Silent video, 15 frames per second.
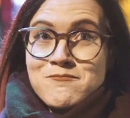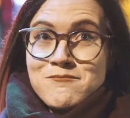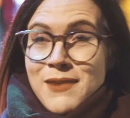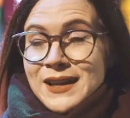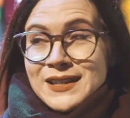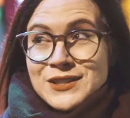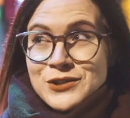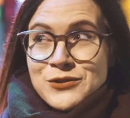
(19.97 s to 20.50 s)

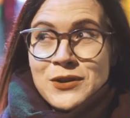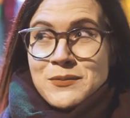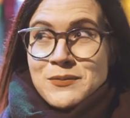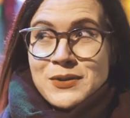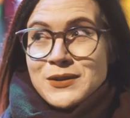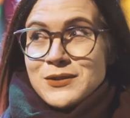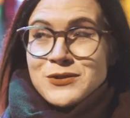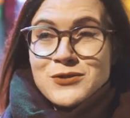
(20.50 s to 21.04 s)
best trip
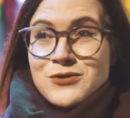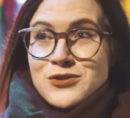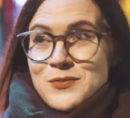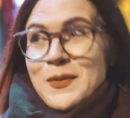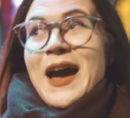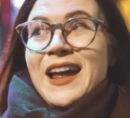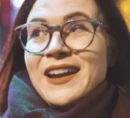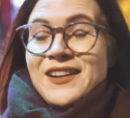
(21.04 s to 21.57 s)
to
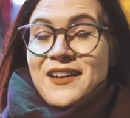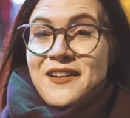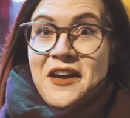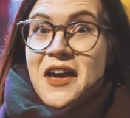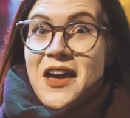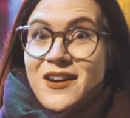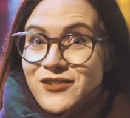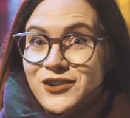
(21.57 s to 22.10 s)
Japan
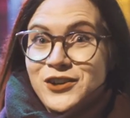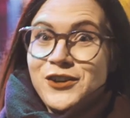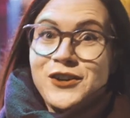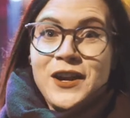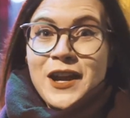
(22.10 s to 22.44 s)
ever.